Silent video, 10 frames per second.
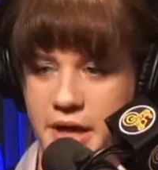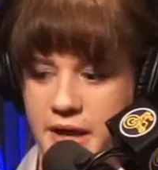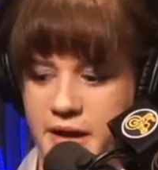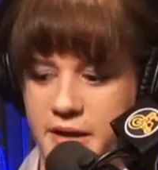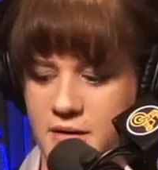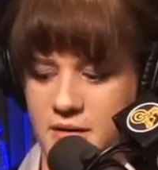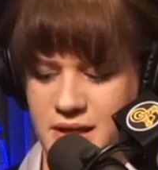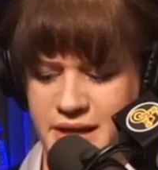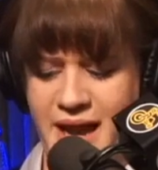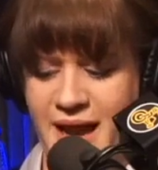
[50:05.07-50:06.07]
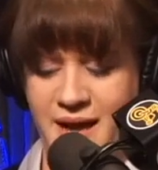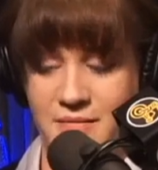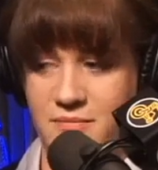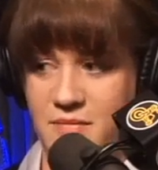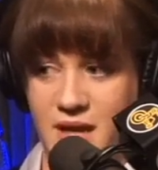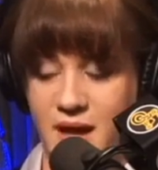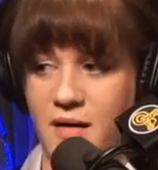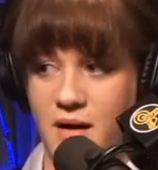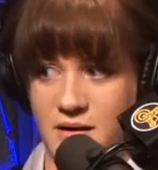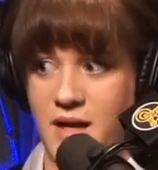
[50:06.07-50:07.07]
and he had
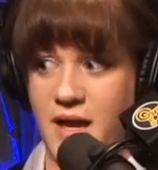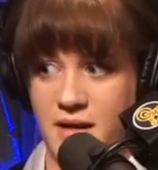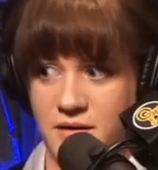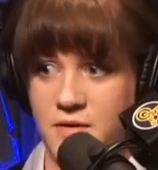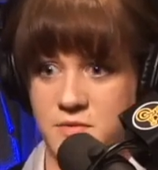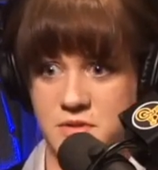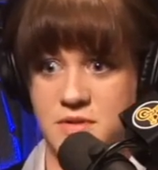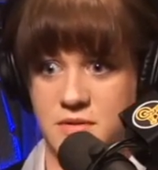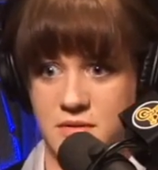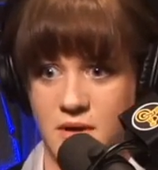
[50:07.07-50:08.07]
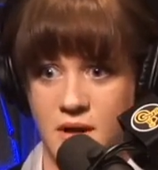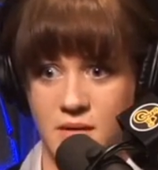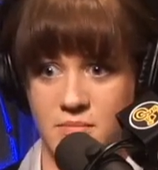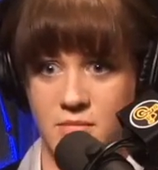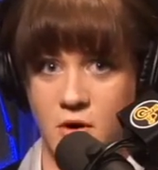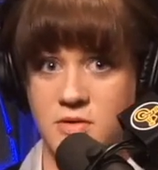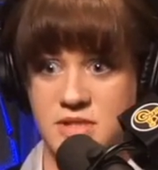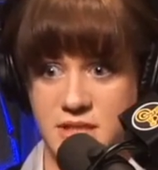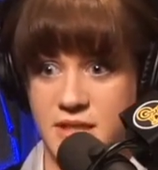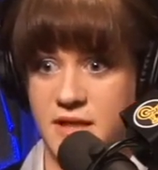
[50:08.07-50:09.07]
undiagnosed
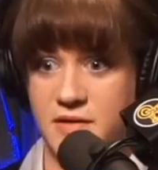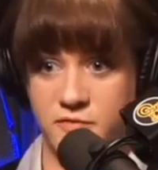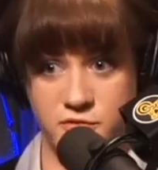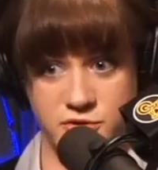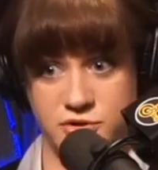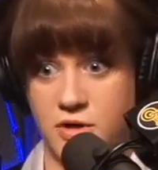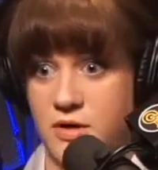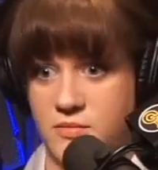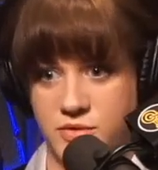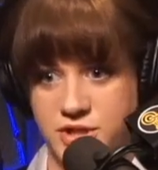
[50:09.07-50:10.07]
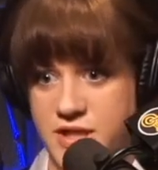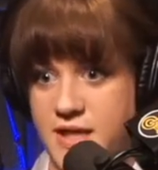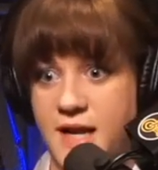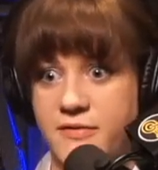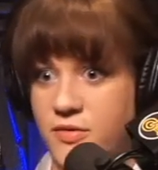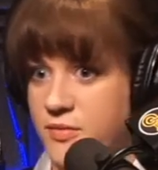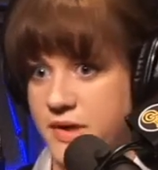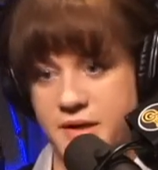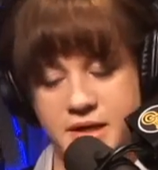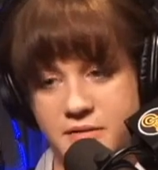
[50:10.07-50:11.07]
OCD for sure, which he
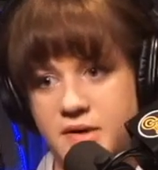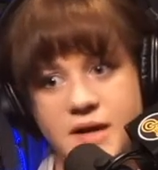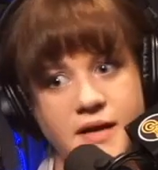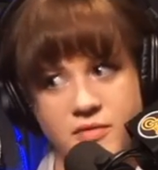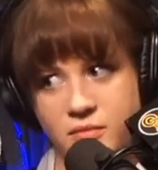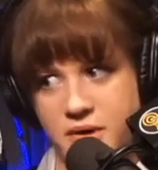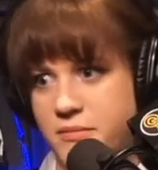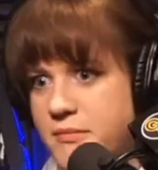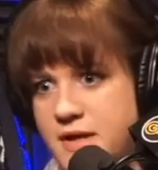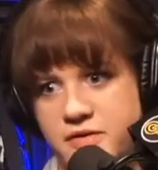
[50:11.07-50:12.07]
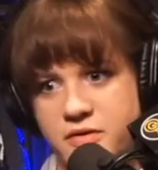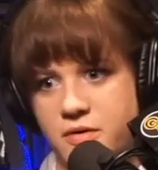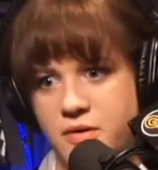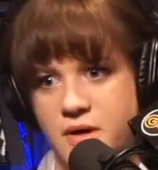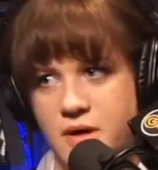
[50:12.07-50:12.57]
would never admit to.